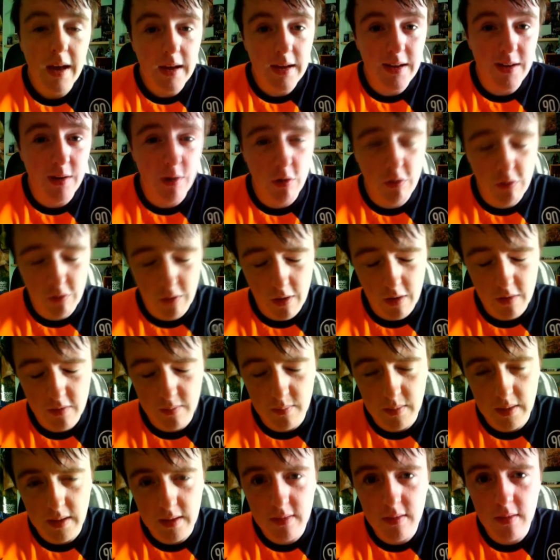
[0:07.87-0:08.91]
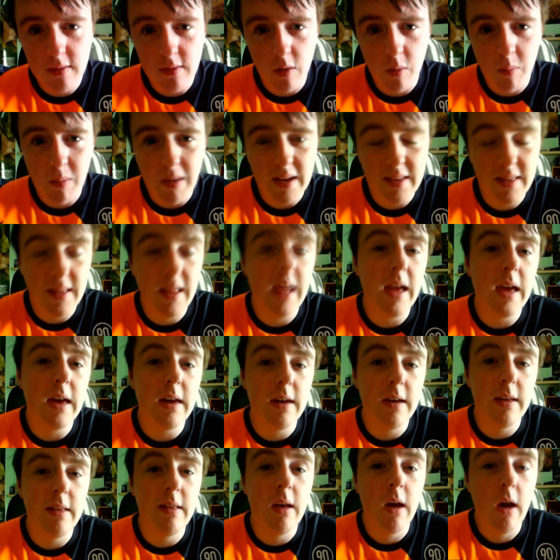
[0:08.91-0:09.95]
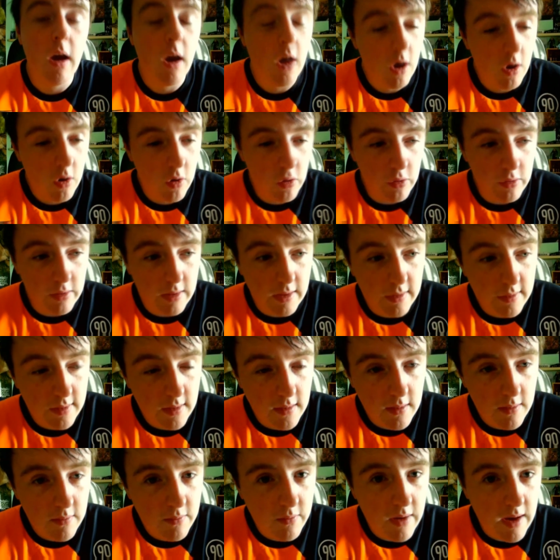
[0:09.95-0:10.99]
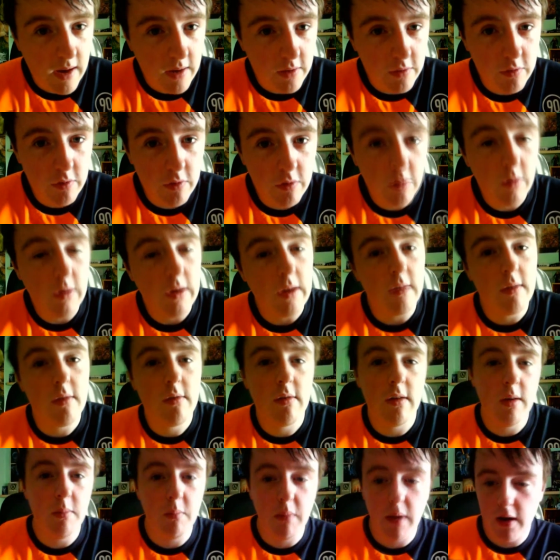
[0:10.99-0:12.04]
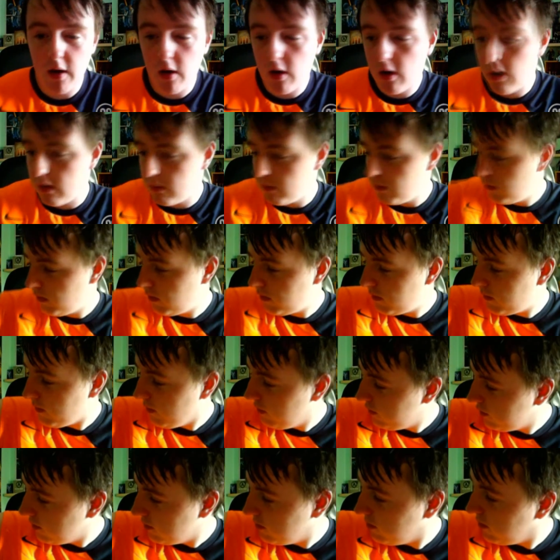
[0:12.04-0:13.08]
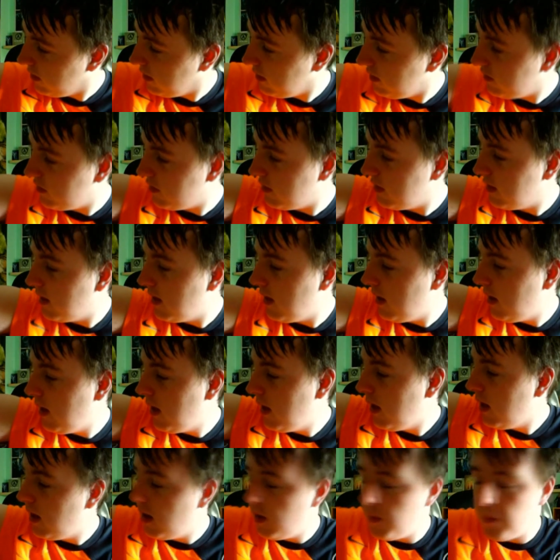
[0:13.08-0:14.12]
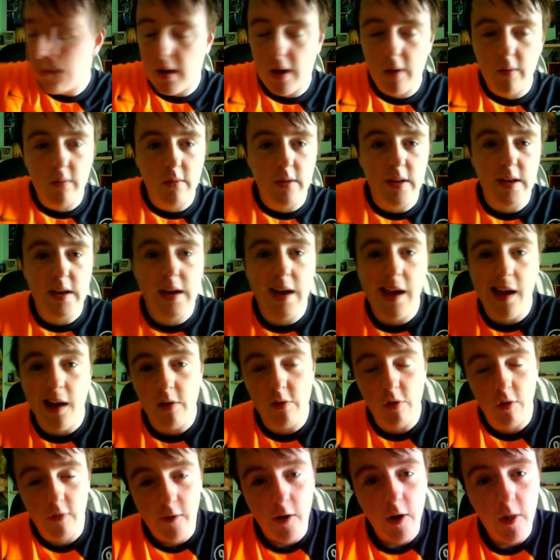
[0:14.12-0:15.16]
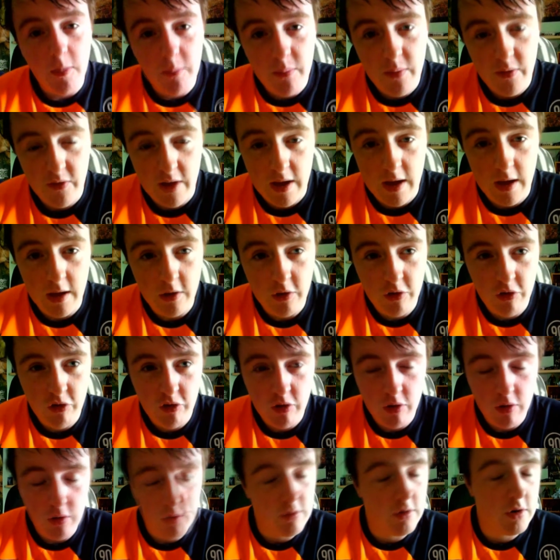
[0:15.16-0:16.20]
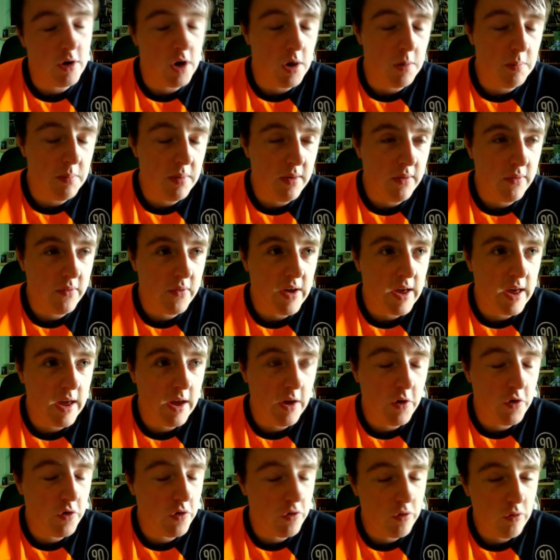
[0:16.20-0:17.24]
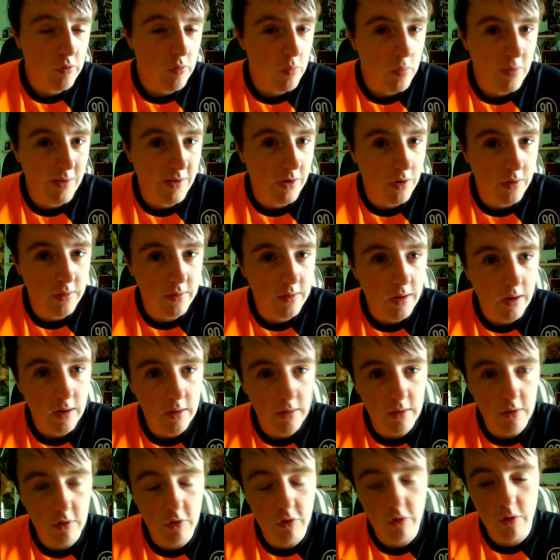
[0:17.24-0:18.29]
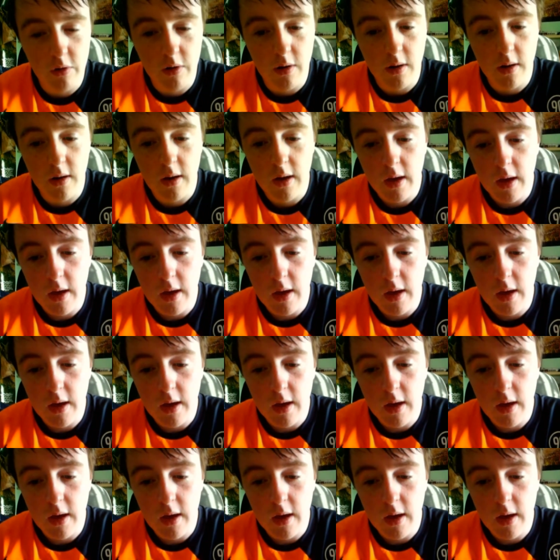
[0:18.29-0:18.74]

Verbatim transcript: He also asked me to do my naked, or at least in a vest so he could see my arms for some reason. Apparently he has an arm fetish, or an armpit fetish, we're not entirely sure.